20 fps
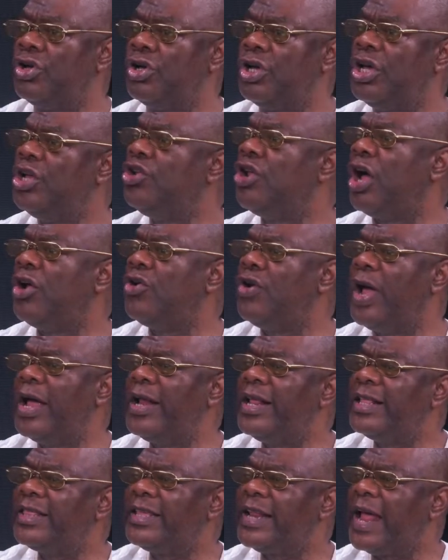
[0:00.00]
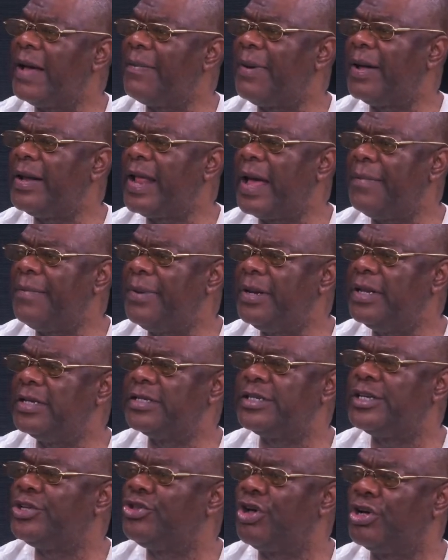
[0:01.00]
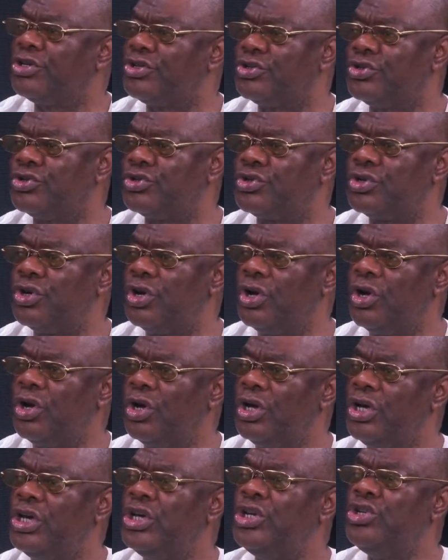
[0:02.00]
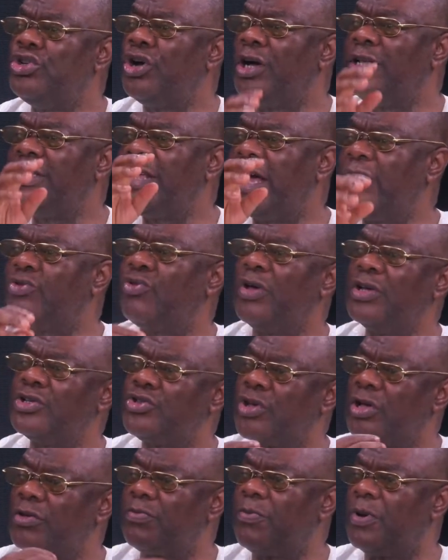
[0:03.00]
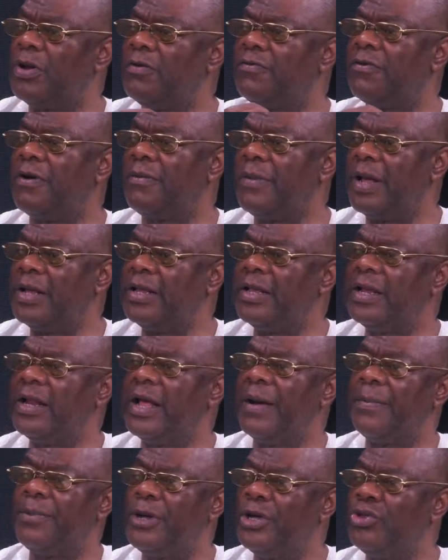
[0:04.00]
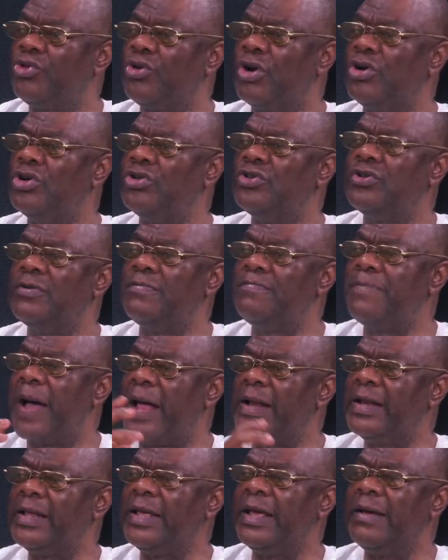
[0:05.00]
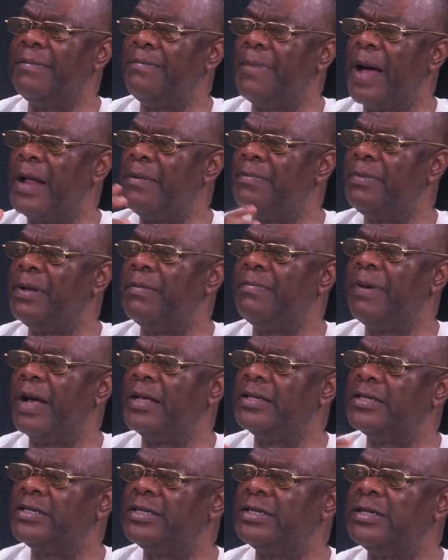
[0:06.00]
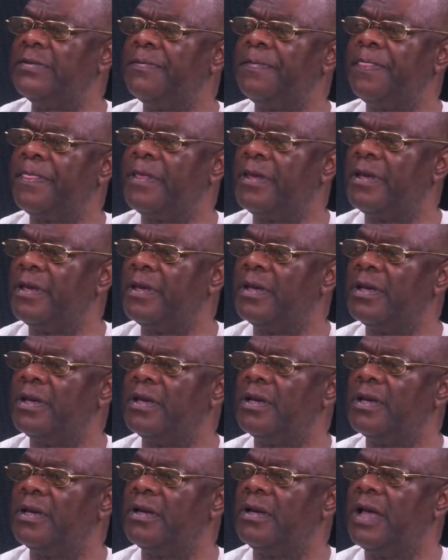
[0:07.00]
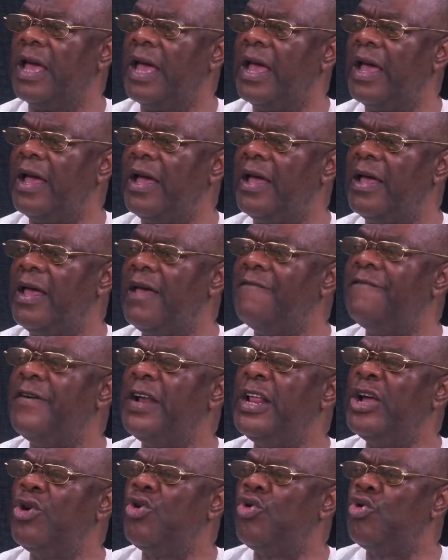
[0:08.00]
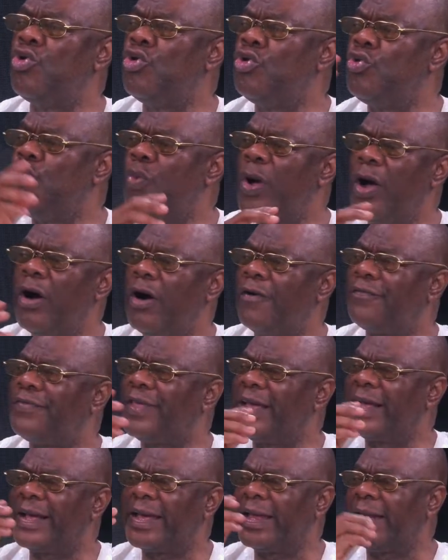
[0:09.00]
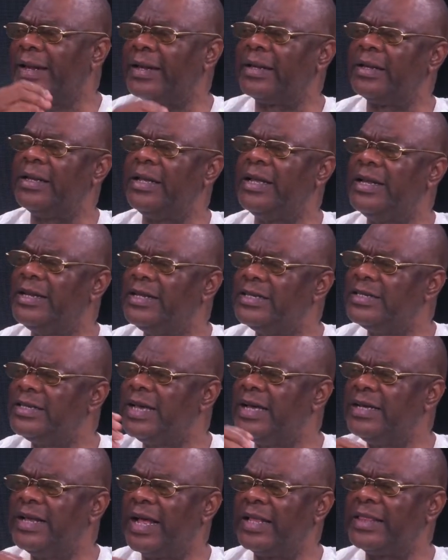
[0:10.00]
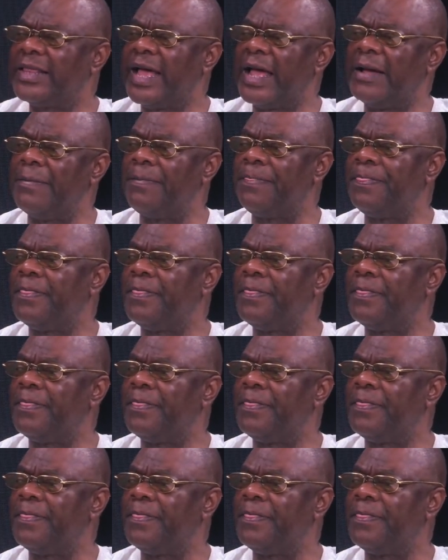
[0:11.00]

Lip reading: He don't know anything about that ministry. He doesn't. He's just there to extort money from Nigeria, introducing band A, band B, band C. A very crude way of thinking in this age and time.